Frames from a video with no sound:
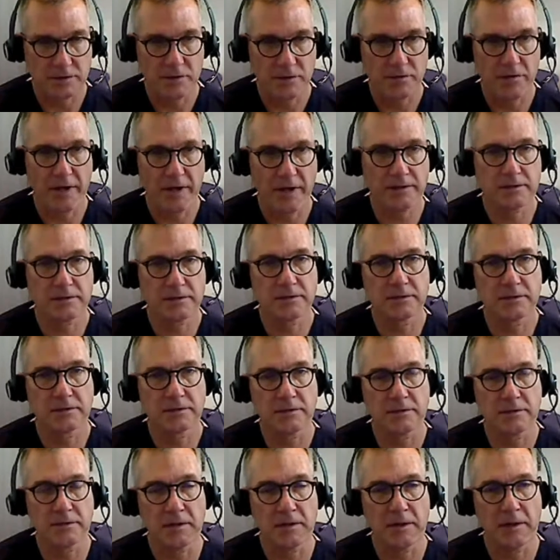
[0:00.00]
So
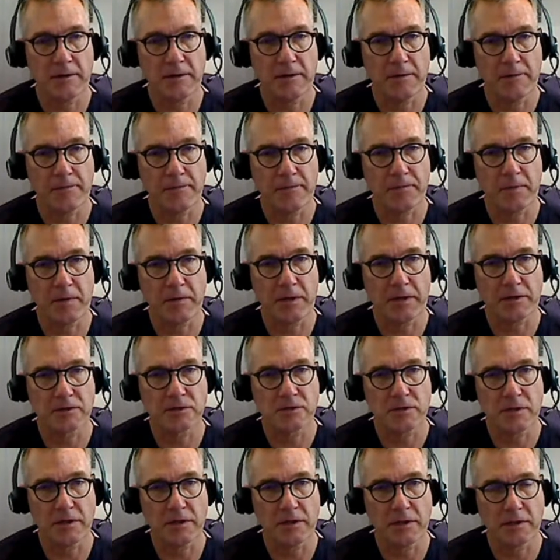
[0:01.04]
that's um,
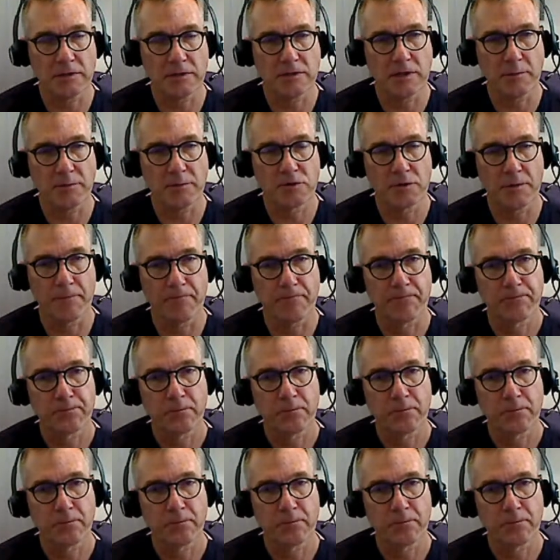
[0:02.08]
that's the exception